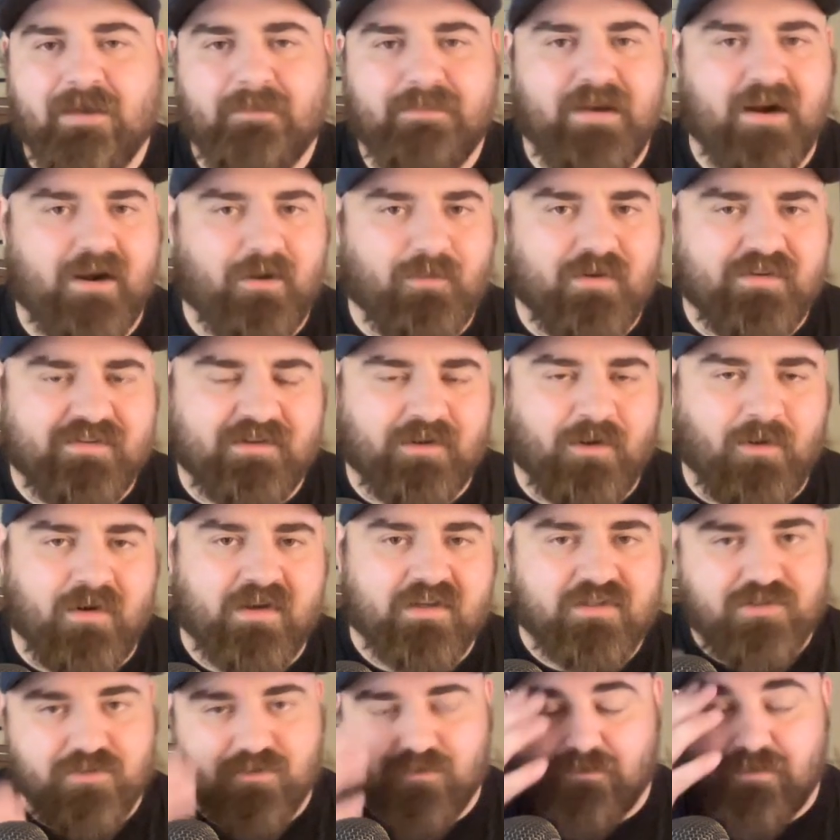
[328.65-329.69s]
Perry wasn't
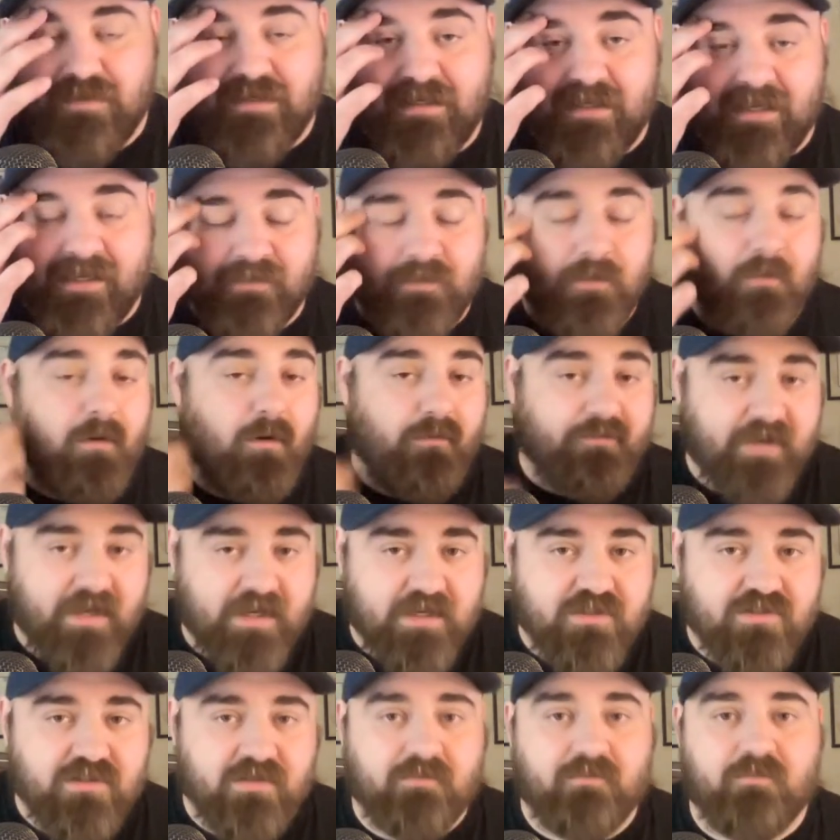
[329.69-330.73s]
going to be in the
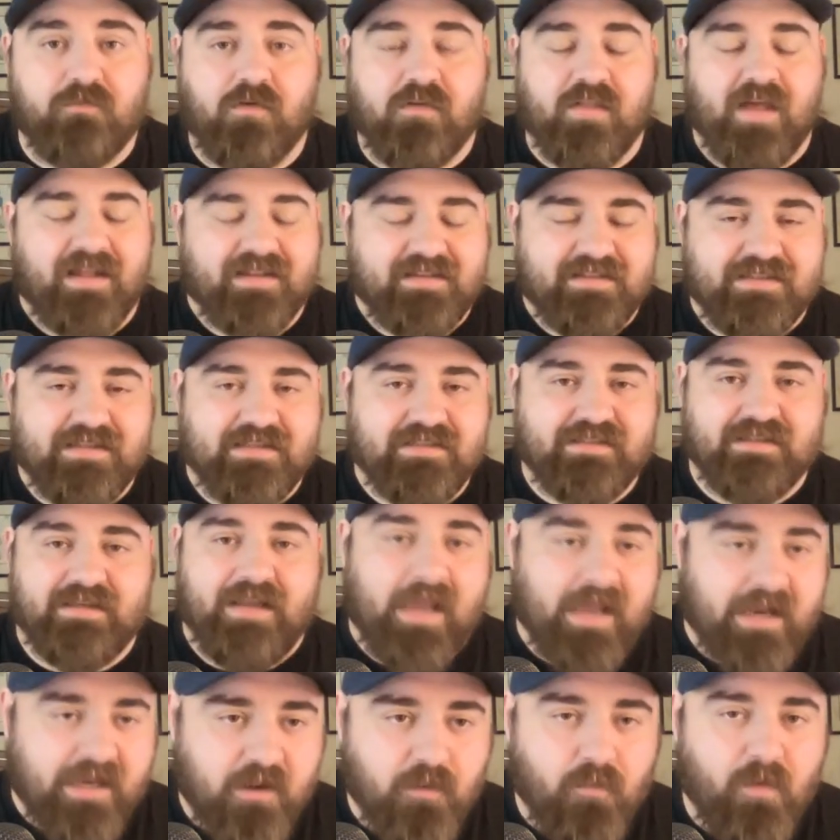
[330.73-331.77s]
rotation for that season
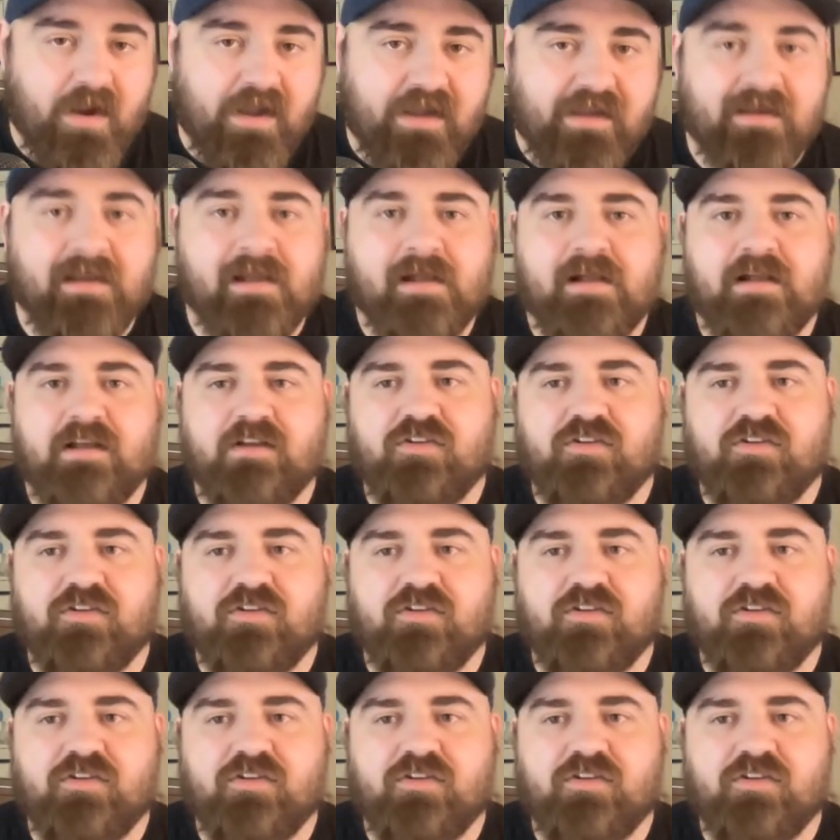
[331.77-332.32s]
anyway.